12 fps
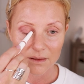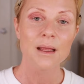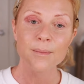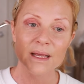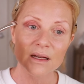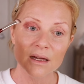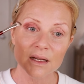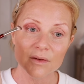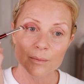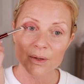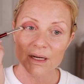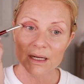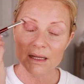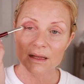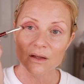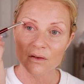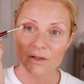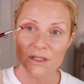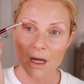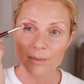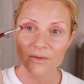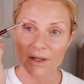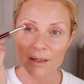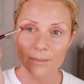I may not even put anything over top
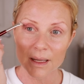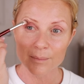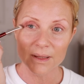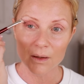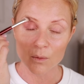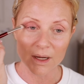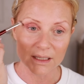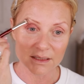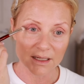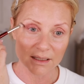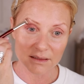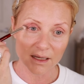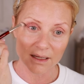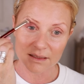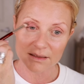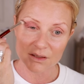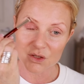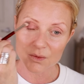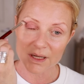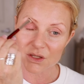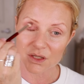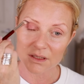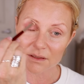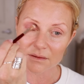of it. It might be a one and done kind of
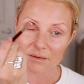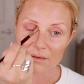situation.